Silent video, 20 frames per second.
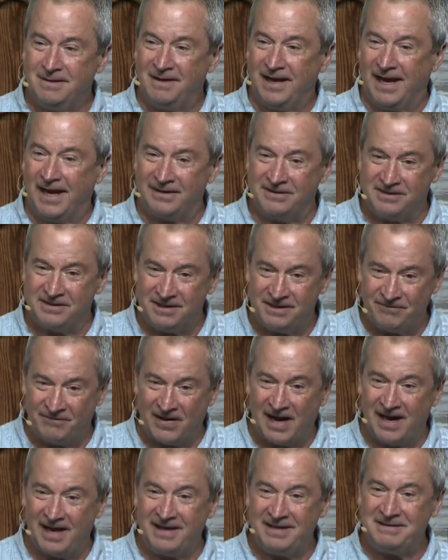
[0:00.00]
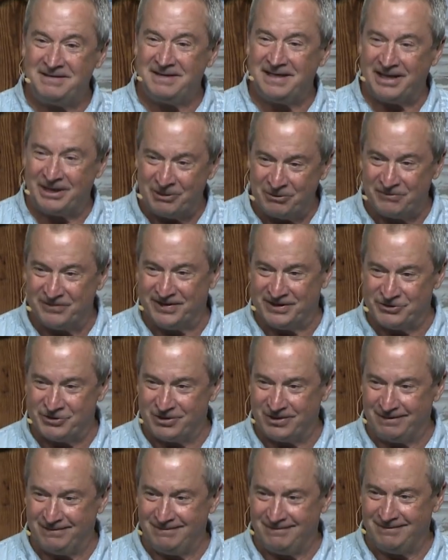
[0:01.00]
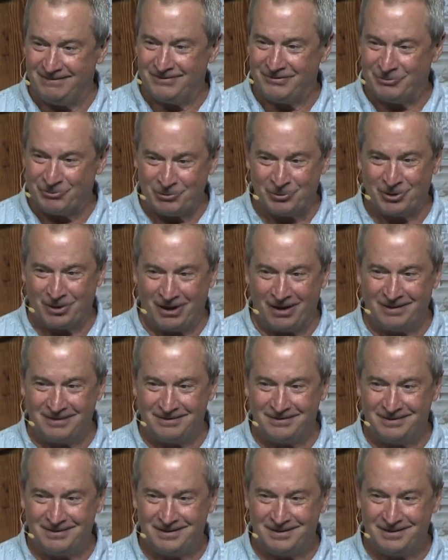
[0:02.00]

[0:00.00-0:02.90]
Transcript: and divine intervention through it all.